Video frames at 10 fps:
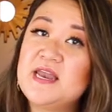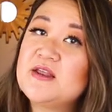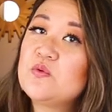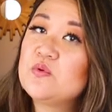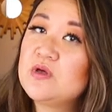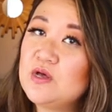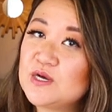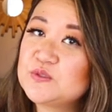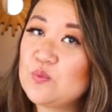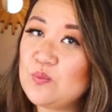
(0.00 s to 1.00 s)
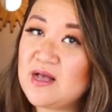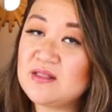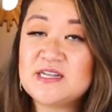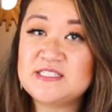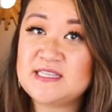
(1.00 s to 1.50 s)
and it hooks
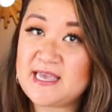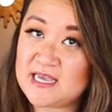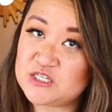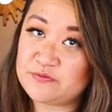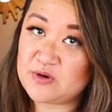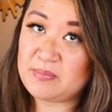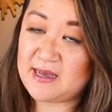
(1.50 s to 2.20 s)
well onto the edge of your